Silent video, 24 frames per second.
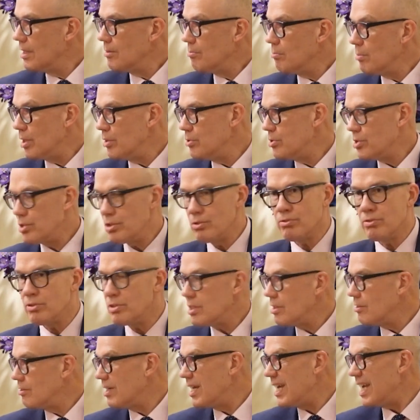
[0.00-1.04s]
most children
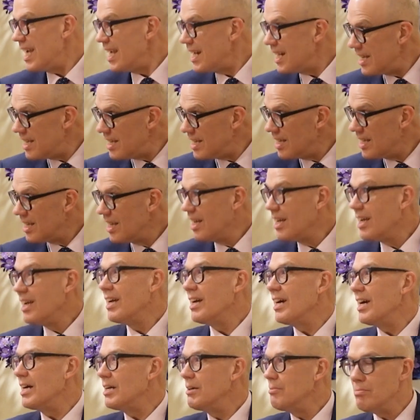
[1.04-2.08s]
don't get any,
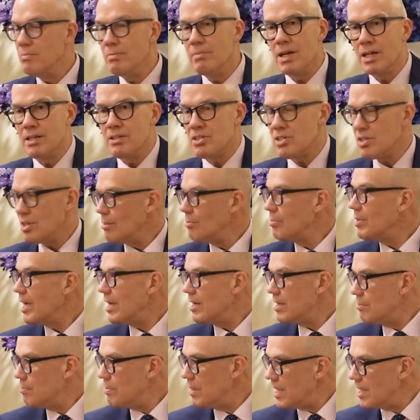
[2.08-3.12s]
and some get
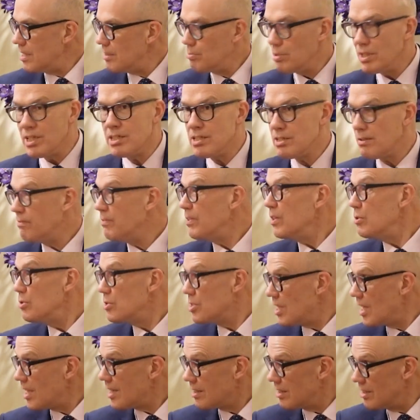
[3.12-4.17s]
a bit, but it's a few
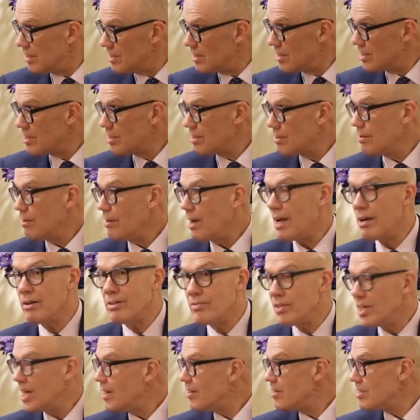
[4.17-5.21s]
seconds out of
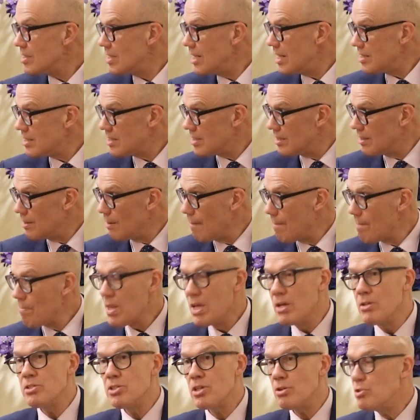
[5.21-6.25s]
an hour's lesson.
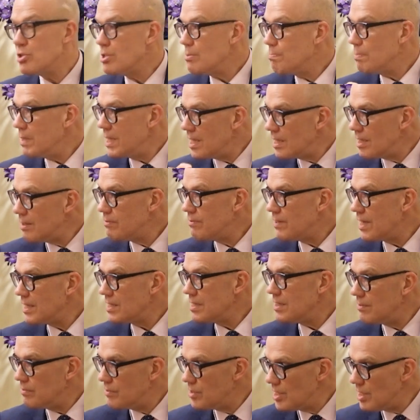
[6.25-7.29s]
So to be an
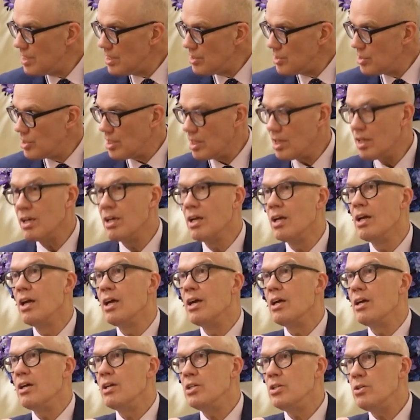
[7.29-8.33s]
effective teacher,
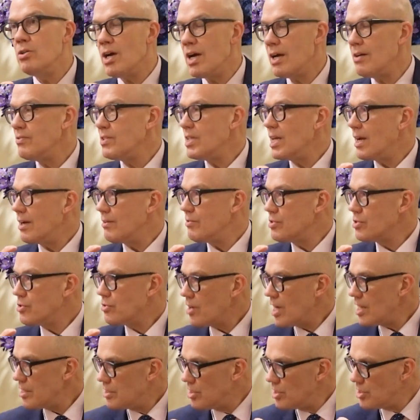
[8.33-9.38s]
you have to have
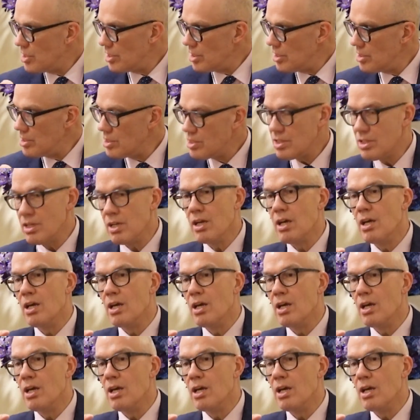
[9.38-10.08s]
strategies